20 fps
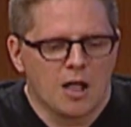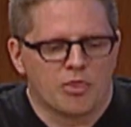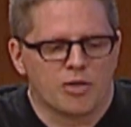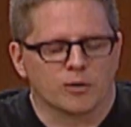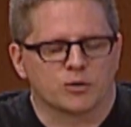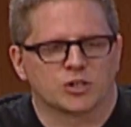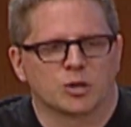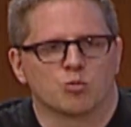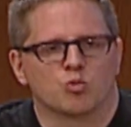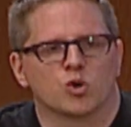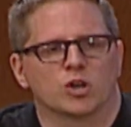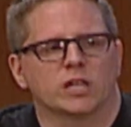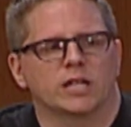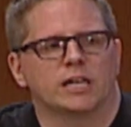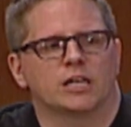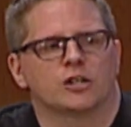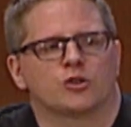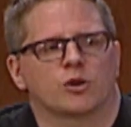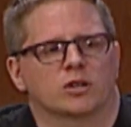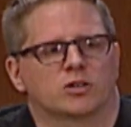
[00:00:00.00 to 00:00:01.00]
There's some really
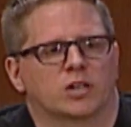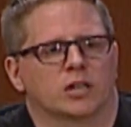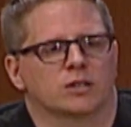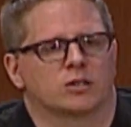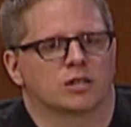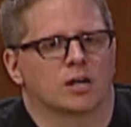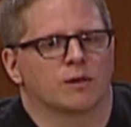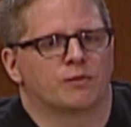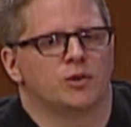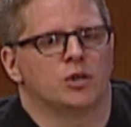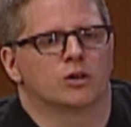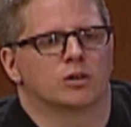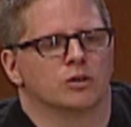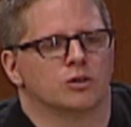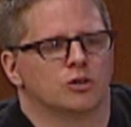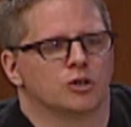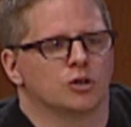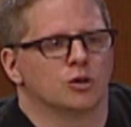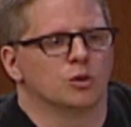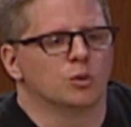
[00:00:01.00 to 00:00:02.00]
interesting stuff you can
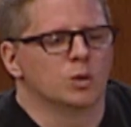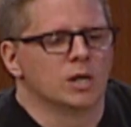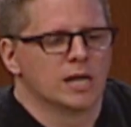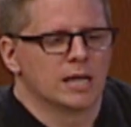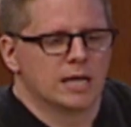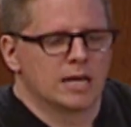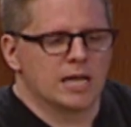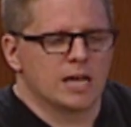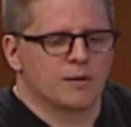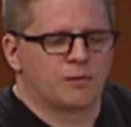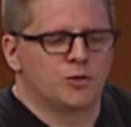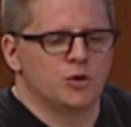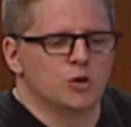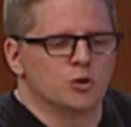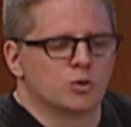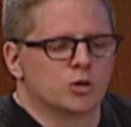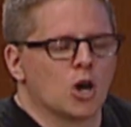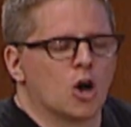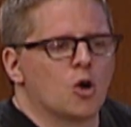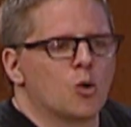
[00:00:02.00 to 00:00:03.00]
do if you
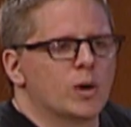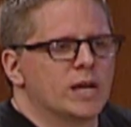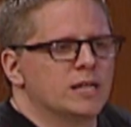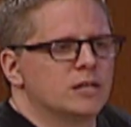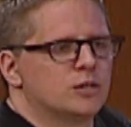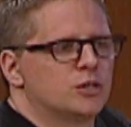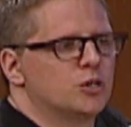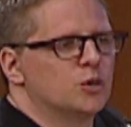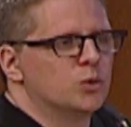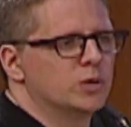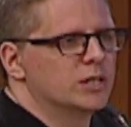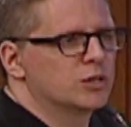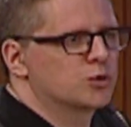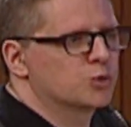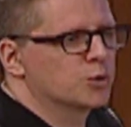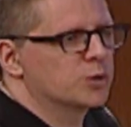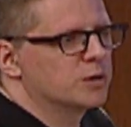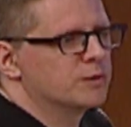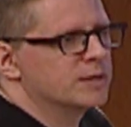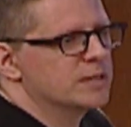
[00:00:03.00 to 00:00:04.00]
go into this
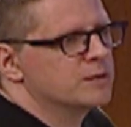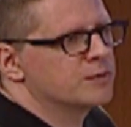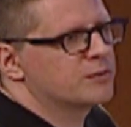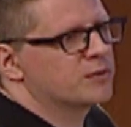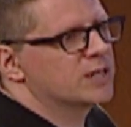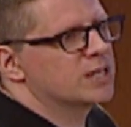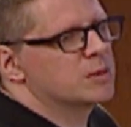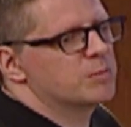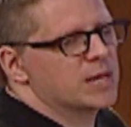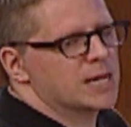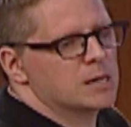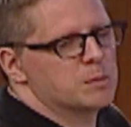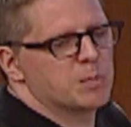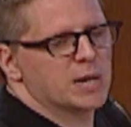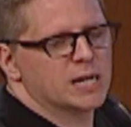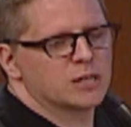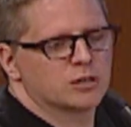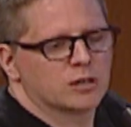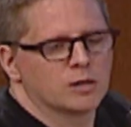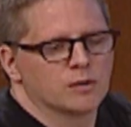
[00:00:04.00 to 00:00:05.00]
sort of
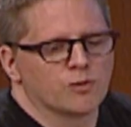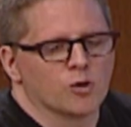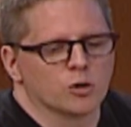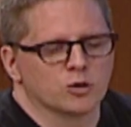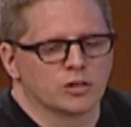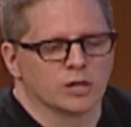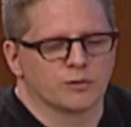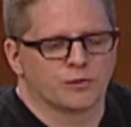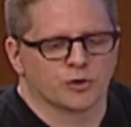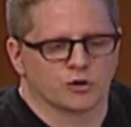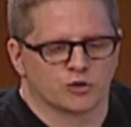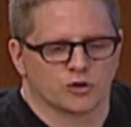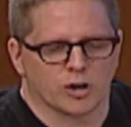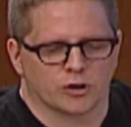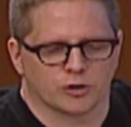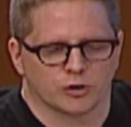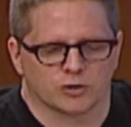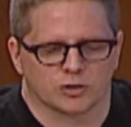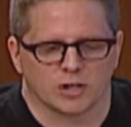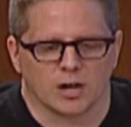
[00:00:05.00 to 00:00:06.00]
InfiniBand-based converged
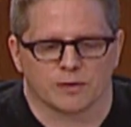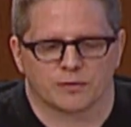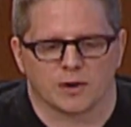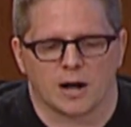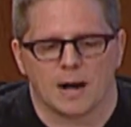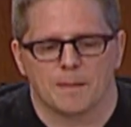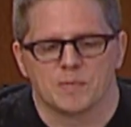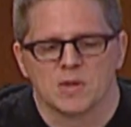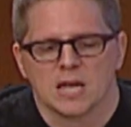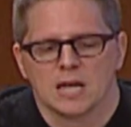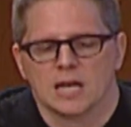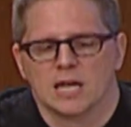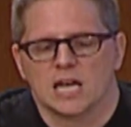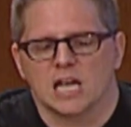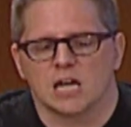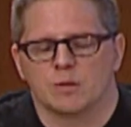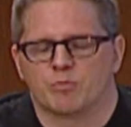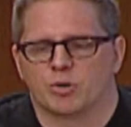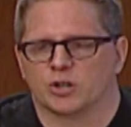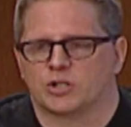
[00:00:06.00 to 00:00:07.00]
infrastructure stuff.
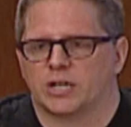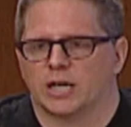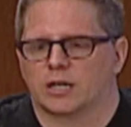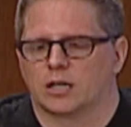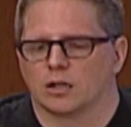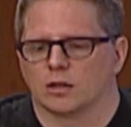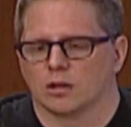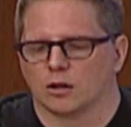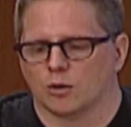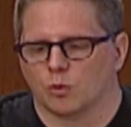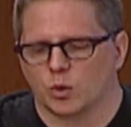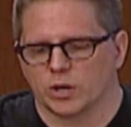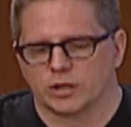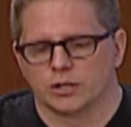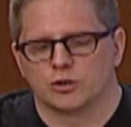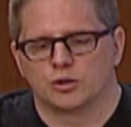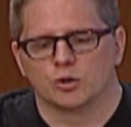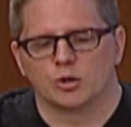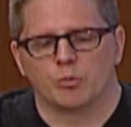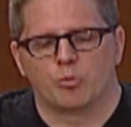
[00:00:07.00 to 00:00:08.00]
In particular, with the
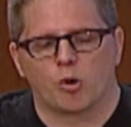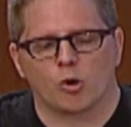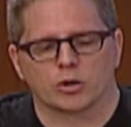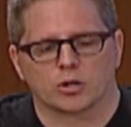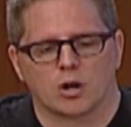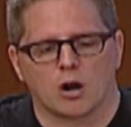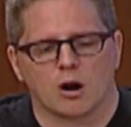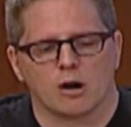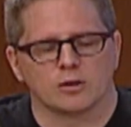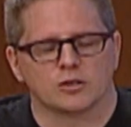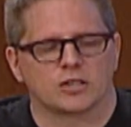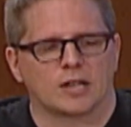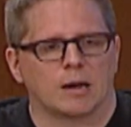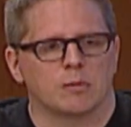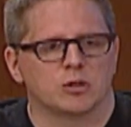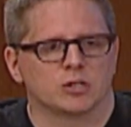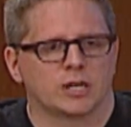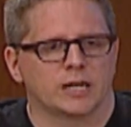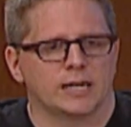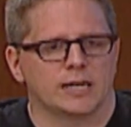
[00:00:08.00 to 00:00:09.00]
dual port card
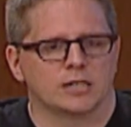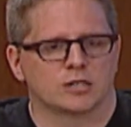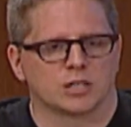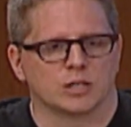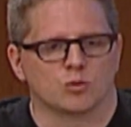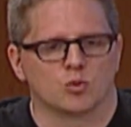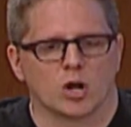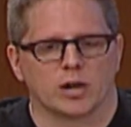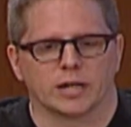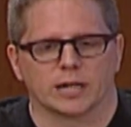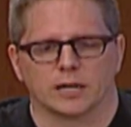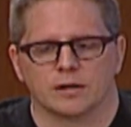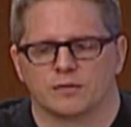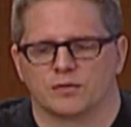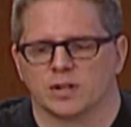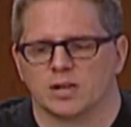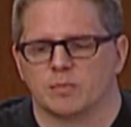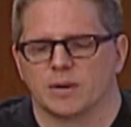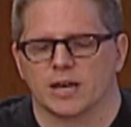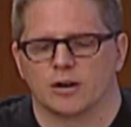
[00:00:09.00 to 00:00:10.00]
simultaneously running
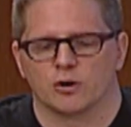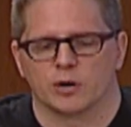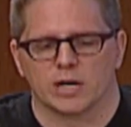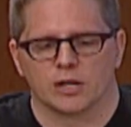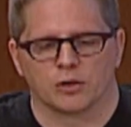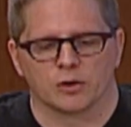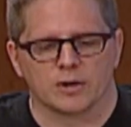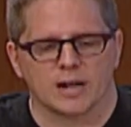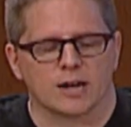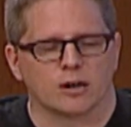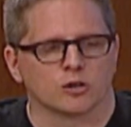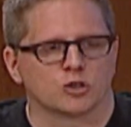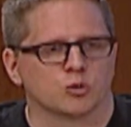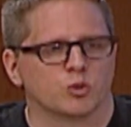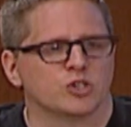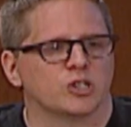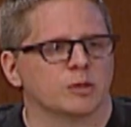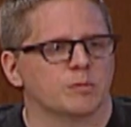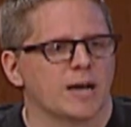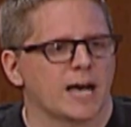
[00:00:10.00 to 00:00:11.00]
InfiniBand or Ethernet or
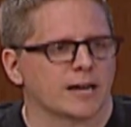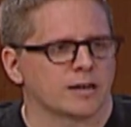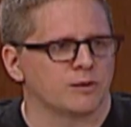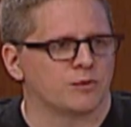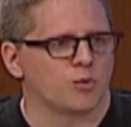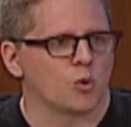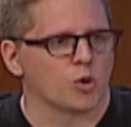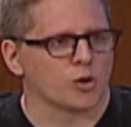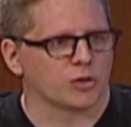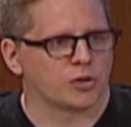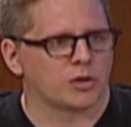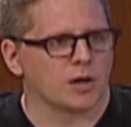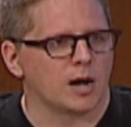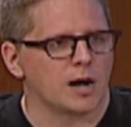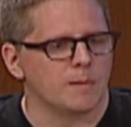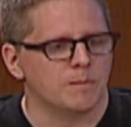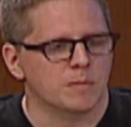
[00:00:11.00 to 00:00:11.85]
switching back and forth,